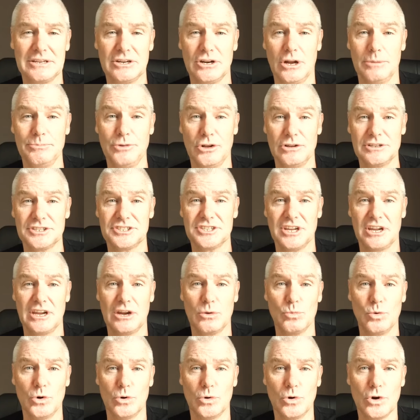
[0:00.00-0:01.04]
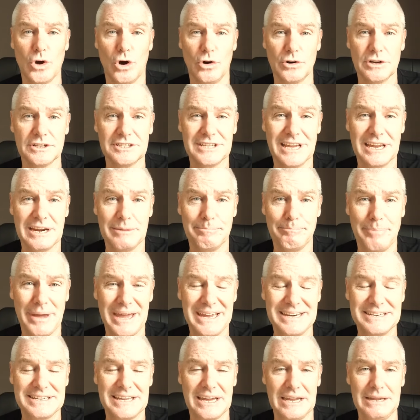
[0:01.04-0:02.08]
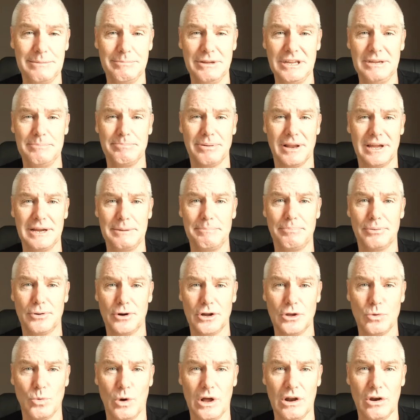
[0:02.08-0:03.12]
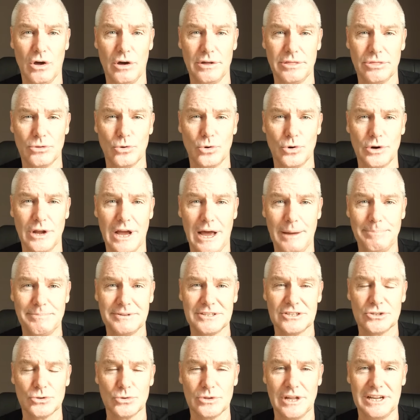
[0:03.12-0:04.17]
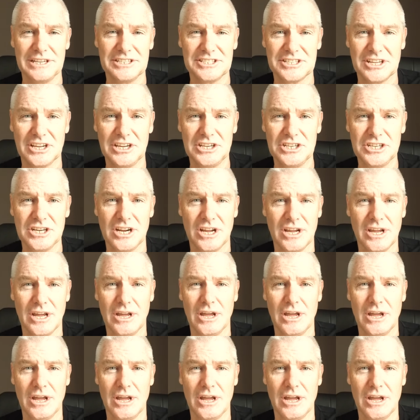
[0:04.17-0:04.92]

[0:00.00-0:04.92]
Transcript: And I'm not saying Will Connors had a bad game. He played pretty well, I thought, up until that stage.